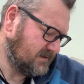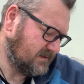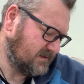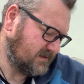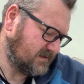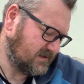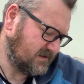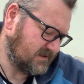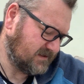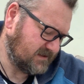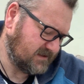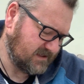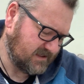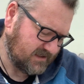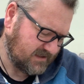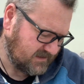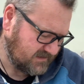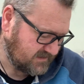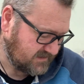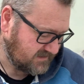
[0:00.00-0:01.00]
It's a
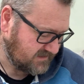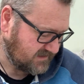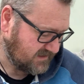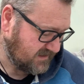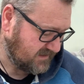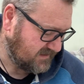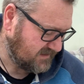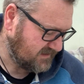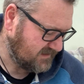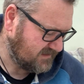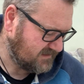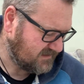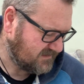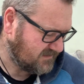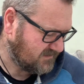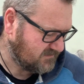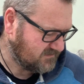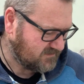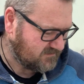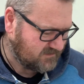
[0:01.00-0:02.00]
starter. Yeah, that is an
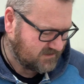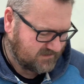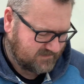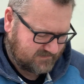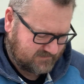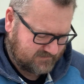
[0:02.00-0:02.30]
older one.